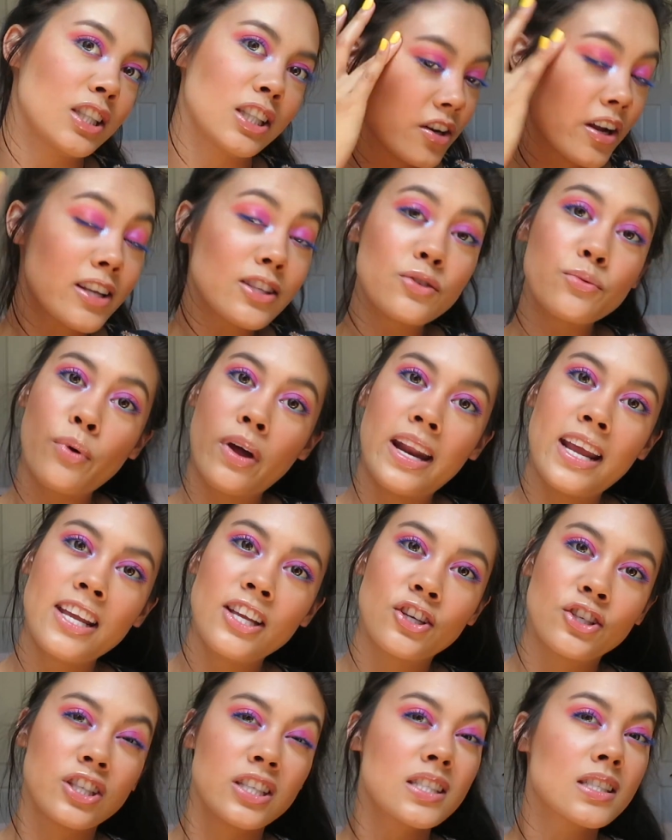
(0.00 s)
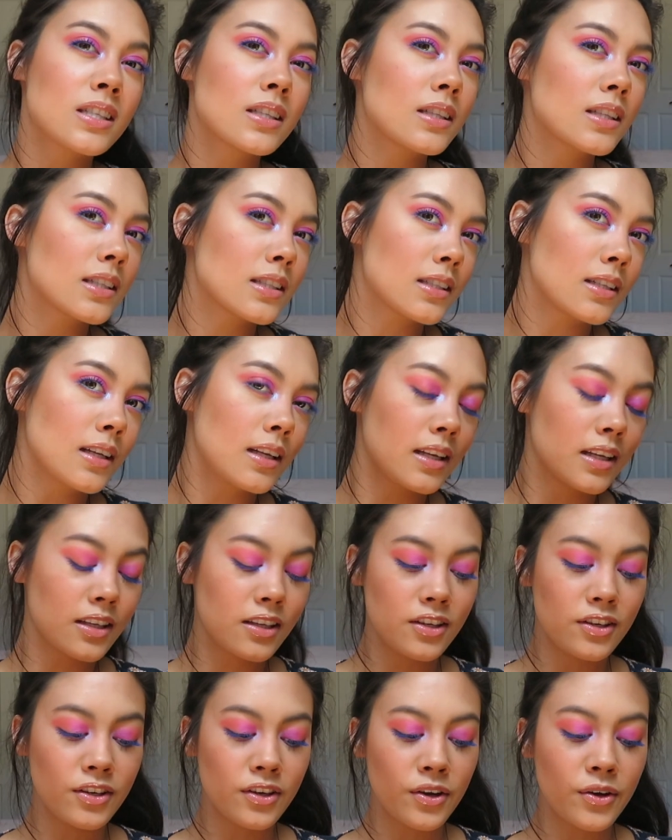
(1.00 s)
You're not sweating, you're just glistening,
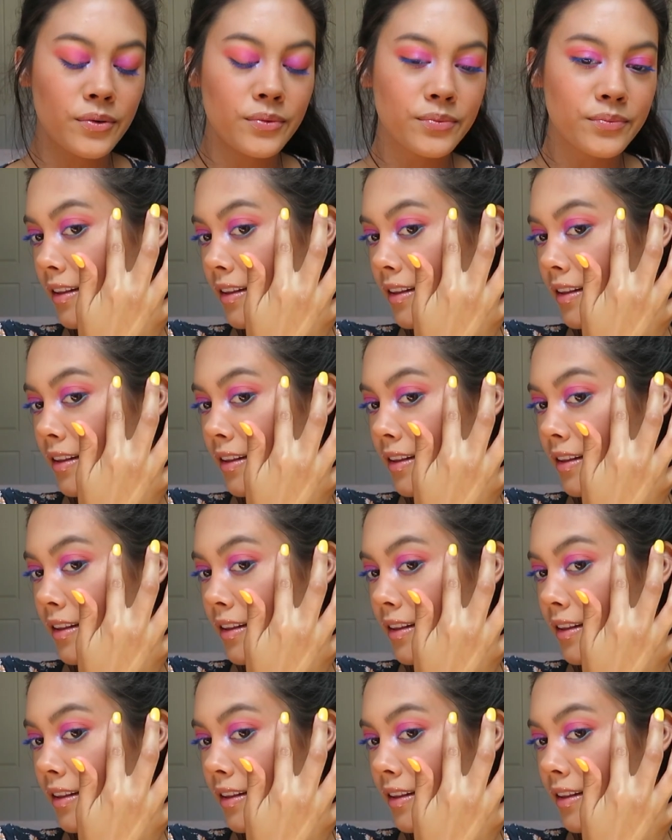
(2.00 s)
you know?